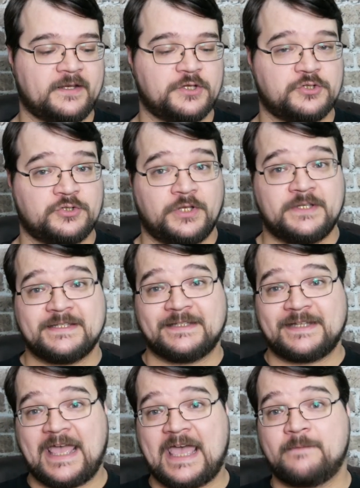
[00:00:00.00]
Edition until
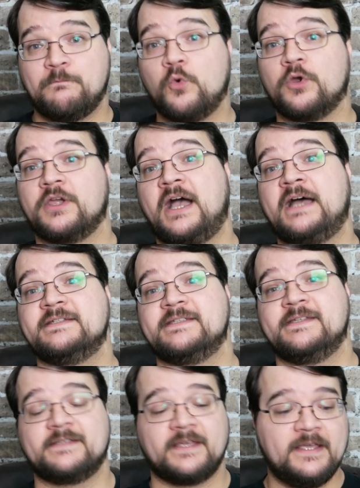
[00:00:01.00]
it had more
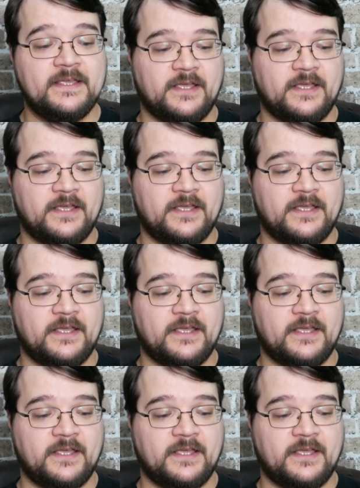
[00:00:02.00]
content,